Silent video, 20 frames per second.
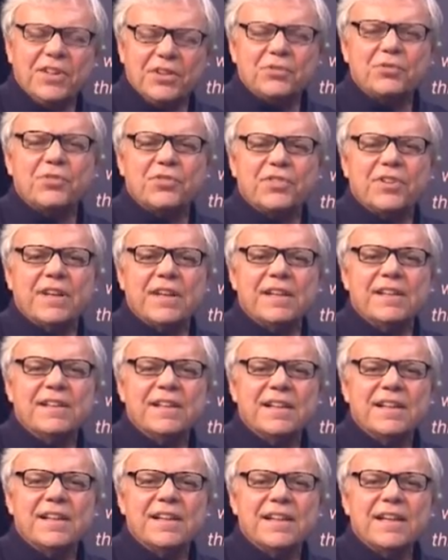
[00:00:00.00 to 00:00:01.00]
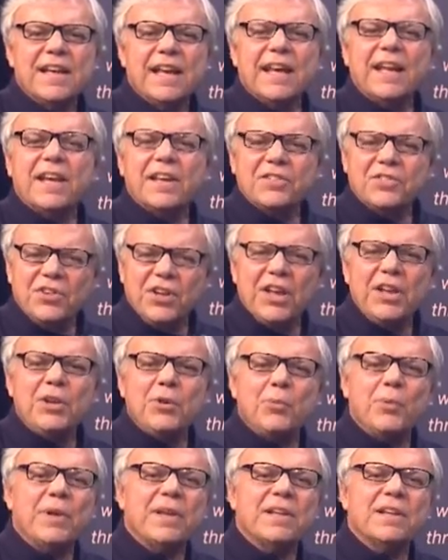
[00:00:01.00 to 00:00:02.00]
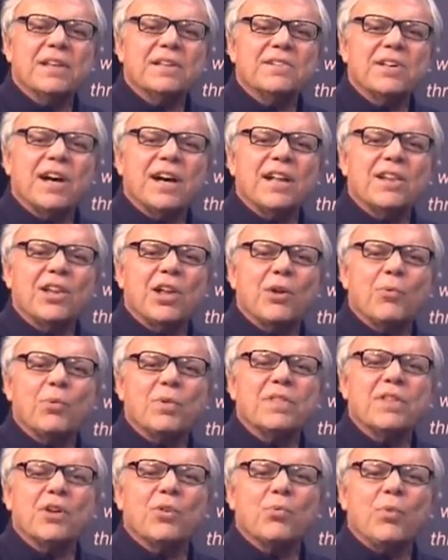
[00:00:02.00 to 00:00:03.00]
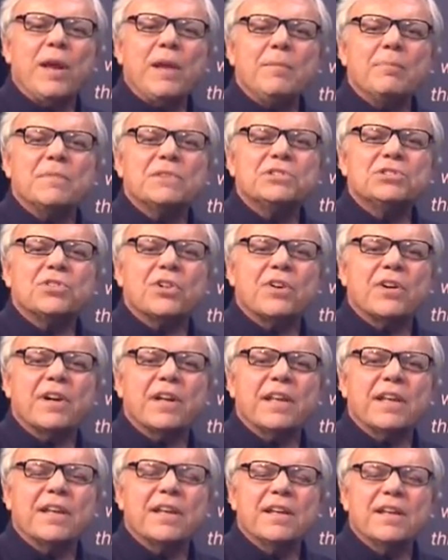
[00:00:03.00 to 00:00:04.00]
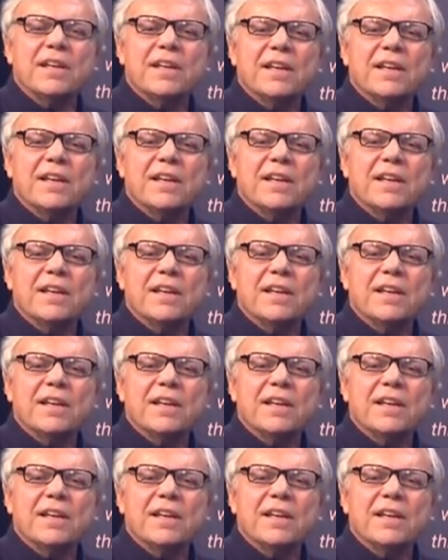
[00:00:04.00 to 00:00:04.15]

interested in continuing the dialogue with the great majority